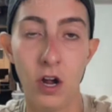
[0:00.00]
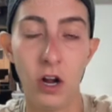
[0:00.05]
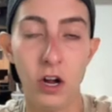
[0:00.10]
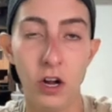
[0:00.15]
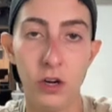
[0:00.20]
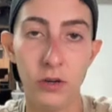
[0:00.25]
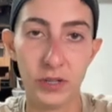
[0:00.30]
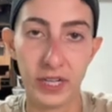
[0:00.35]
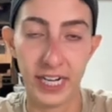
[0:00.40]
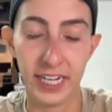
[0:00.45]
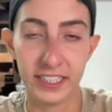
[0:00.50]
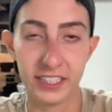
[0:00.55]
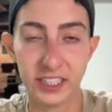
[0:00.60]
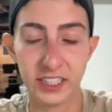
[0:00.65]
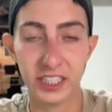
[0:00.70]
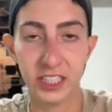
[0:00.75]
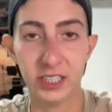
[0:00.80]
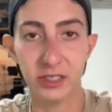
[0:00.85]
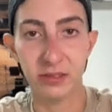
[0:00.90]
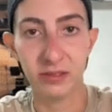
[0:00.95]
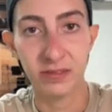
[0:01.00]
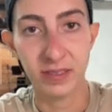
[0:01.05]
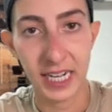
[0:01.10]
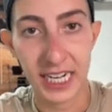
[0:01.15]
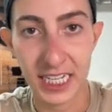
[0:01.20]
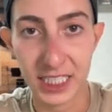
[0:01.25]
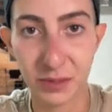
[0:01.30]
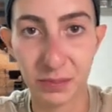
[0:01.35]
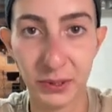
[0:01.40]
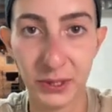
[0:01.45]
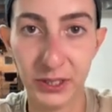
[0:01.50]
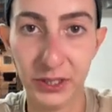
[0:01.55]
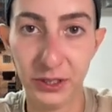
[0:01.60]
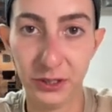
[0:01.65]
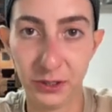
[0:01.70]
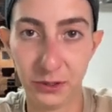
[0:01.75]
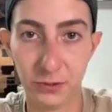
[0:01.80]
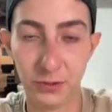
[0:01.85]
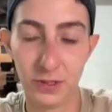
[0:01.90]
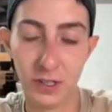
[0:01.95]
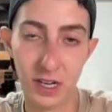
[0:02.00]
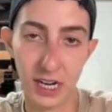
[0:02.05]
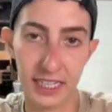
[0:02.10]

Okay, so as per usual,